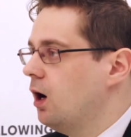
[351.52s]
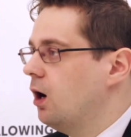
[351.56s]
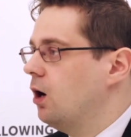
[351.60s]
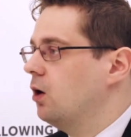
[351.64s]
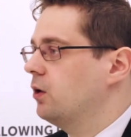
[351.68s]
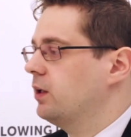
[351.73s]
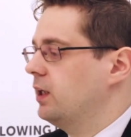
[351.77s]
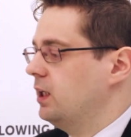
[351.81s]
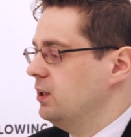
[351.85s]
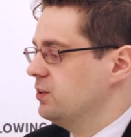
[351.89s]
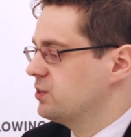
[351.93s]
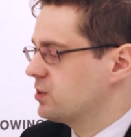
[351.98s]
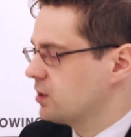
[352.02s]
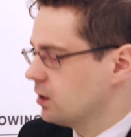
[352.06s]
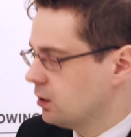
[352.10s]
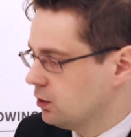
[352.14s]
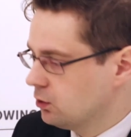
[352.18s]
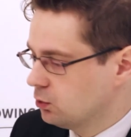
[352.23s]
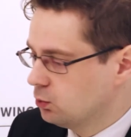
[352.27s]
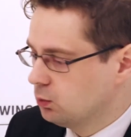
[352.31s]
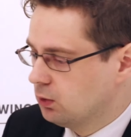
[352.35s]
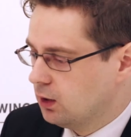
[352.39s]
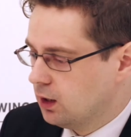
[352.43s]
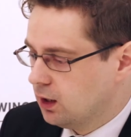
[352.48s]
Okay,
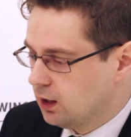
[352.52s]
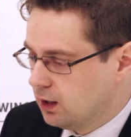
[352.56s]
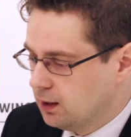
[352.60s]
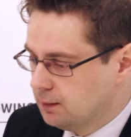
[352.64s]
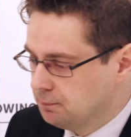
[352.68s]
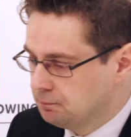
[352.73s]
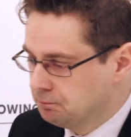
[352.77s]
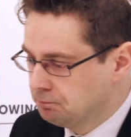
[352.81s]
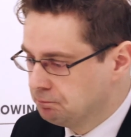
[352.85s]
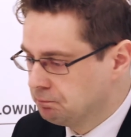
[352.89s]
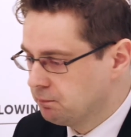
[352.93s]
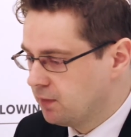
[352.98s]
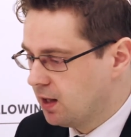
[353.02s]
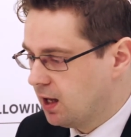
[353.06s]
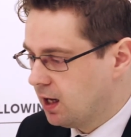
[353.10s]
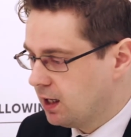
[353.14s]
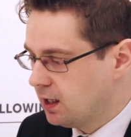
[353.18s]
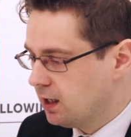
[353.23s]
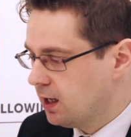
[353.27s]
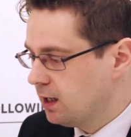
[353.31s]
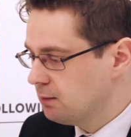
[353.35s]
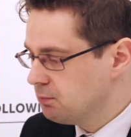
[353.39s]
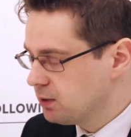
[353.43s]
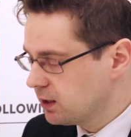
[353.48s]
so
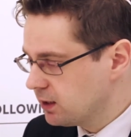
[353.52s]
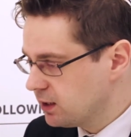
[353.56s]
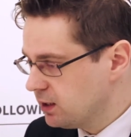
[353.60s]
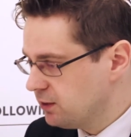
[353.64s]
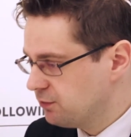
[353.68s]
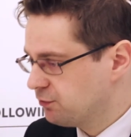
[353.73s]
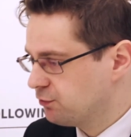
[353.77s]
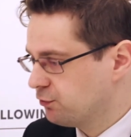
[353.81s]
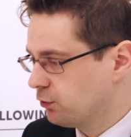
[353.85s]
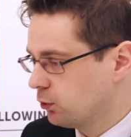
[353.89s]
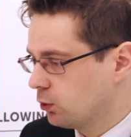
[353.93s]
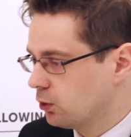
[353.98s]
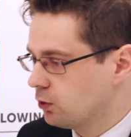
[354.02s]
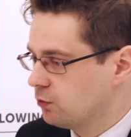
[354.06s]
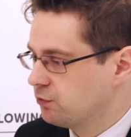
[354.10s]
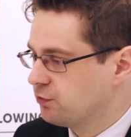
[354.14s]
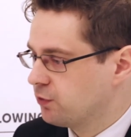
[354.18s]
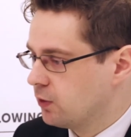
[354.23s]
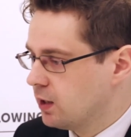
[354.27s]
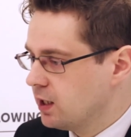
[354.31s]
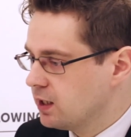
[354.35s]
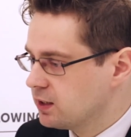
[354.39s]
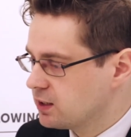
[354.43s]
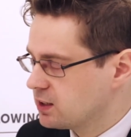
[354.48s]
I believe for
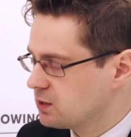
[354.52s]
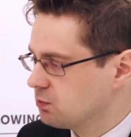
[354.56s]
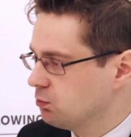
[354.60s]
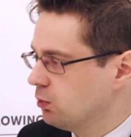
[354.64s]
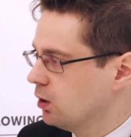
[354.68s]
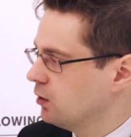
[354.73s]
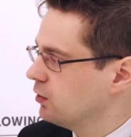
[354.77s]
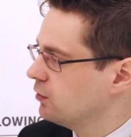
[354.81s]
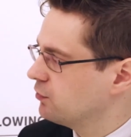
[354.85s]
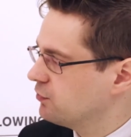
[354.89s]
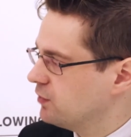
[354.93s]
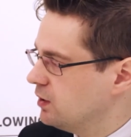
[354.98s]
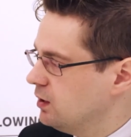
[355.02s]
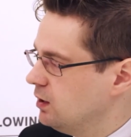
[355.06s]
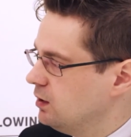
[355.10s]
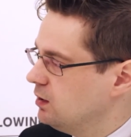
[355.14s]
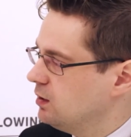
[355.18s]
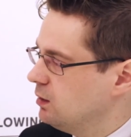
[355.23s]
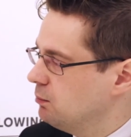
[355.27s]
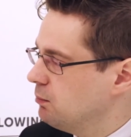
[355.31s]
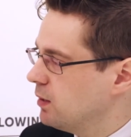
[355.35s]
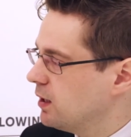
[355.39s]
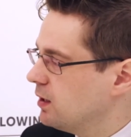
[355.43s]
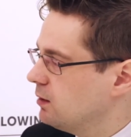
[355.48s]
us, one of the
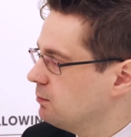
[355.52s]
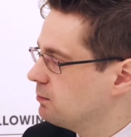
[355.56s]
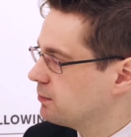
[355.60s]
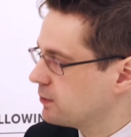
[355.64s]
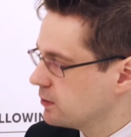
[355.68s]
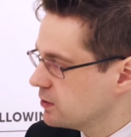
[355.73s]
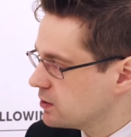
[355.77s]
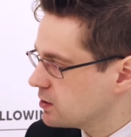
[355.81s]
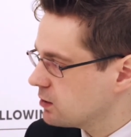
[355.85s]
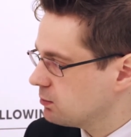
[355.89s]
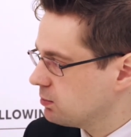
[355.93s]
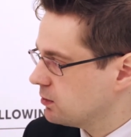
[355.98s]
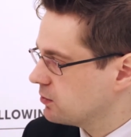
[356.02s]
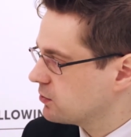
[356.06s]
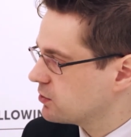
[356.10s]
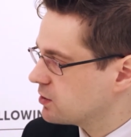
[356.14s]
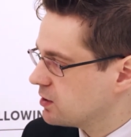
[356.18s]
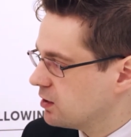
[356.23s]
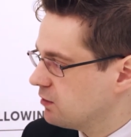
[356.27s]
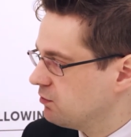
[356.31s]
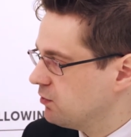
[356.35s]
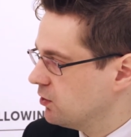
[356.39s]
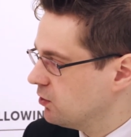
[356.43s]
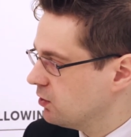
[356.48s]
main principles
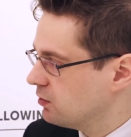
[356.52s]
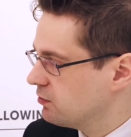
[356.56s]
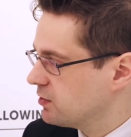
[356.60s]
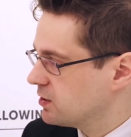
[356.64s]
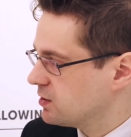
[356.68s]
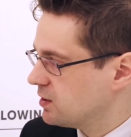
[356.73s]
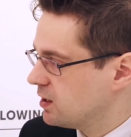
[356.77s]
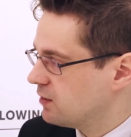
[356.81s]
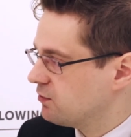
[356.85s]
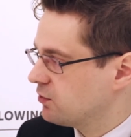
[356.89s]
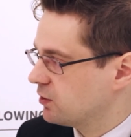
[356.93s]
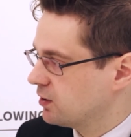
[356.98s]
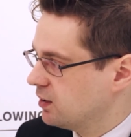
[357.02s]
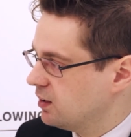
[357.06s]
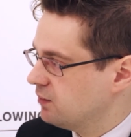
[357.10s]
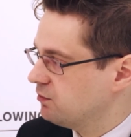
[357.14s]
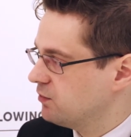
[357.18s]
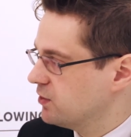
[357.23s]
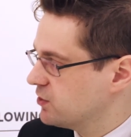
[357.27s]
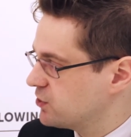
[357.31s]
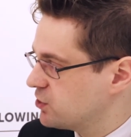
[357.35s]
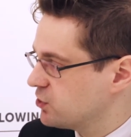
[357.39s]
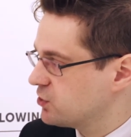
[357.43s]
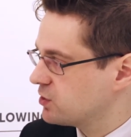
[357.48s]
that we always advocate
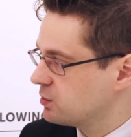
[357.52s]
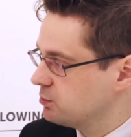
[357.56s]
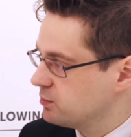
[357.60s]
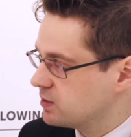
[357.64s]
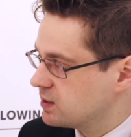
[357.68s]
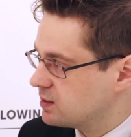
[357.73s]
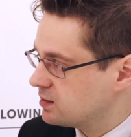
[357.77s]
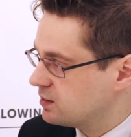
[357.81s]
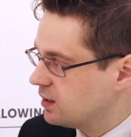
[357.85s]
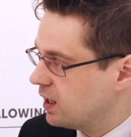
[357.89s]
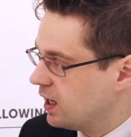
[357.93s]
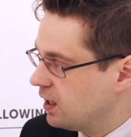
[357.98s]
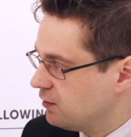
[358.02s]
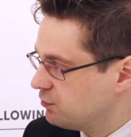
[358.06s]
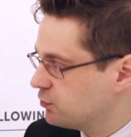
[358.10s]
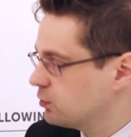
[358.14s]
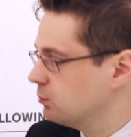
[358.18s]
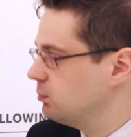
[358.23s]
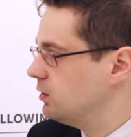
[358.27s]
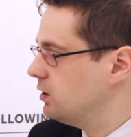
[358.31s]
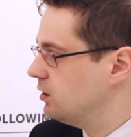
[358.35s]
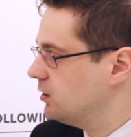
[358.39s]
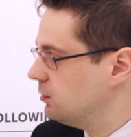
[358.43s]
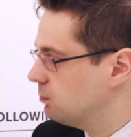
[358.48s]
when systems have to
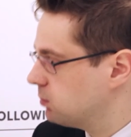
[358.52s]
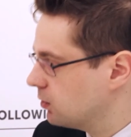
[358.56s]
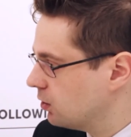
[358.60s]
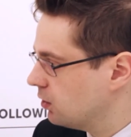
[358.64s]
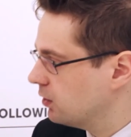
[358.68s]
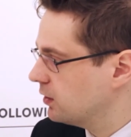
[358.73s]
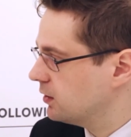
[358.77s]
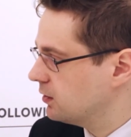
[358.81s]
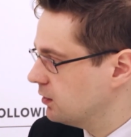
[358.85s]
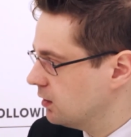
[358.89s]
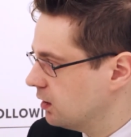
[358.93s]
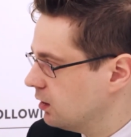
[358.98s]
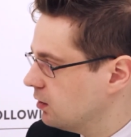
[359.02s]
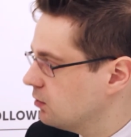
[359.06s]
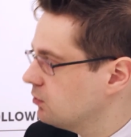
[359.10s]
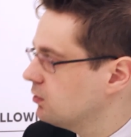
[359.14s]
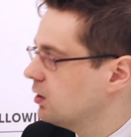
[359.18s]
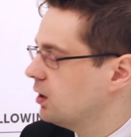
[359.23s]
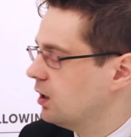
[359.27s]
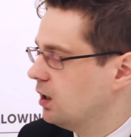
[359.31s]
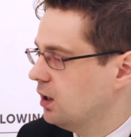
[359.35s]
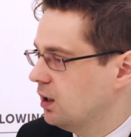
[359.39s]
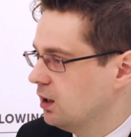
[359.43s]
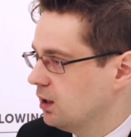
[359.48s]
be deployed now
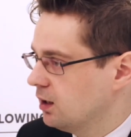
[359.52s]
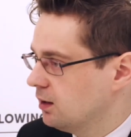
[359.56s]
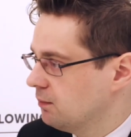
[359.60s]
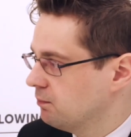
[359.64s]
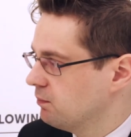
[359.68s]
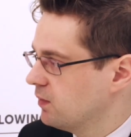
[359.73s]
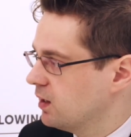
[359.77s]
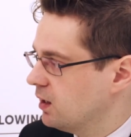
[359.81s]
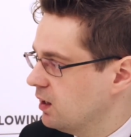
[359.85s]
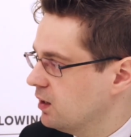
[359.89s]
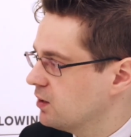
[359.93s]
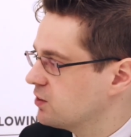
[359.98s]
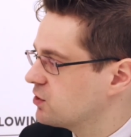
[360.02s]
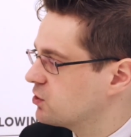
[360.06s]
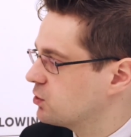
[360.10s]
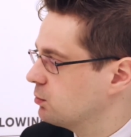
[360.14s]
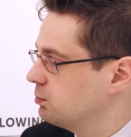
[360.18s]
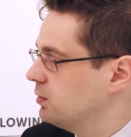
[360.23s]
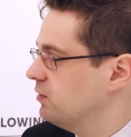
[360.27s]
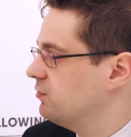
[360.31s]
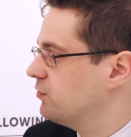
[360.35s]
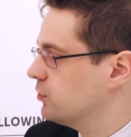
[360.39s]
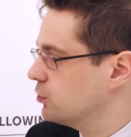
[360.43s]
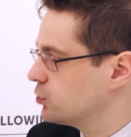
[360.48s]
is to
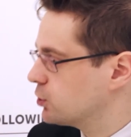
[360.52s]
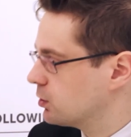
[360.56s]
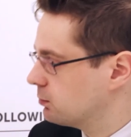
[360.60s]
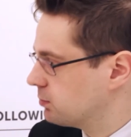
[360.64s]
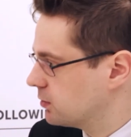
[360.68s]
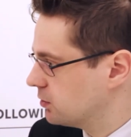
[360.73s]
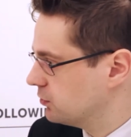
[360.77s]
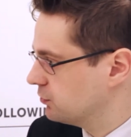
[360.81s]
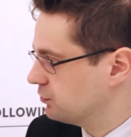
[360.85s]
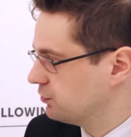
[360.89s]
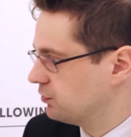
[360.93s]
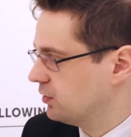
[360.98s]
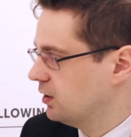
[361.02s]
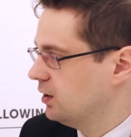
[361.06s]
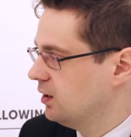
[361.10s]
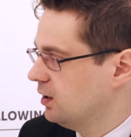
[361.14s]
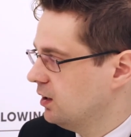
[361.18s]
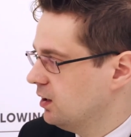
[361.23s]
be future-proof.